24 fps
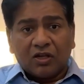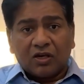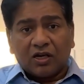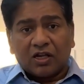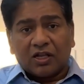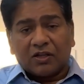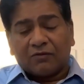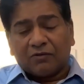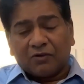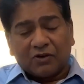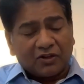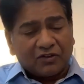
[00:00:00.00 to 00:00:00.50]

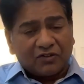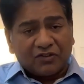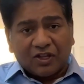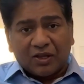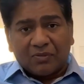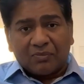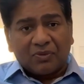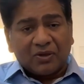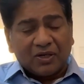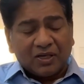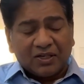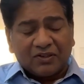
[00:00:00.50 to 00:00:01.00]
Like for
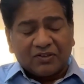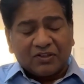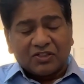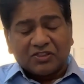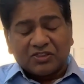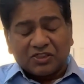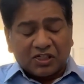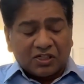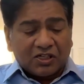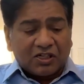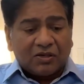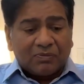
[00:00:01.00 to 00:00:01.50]
example, it's a
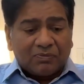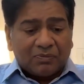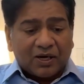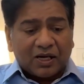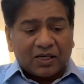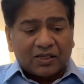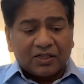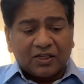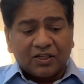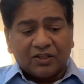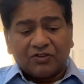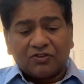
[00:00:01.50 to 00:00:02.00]
general
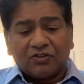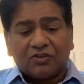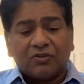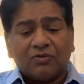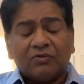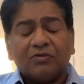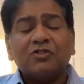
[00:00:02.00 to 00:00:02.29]
practice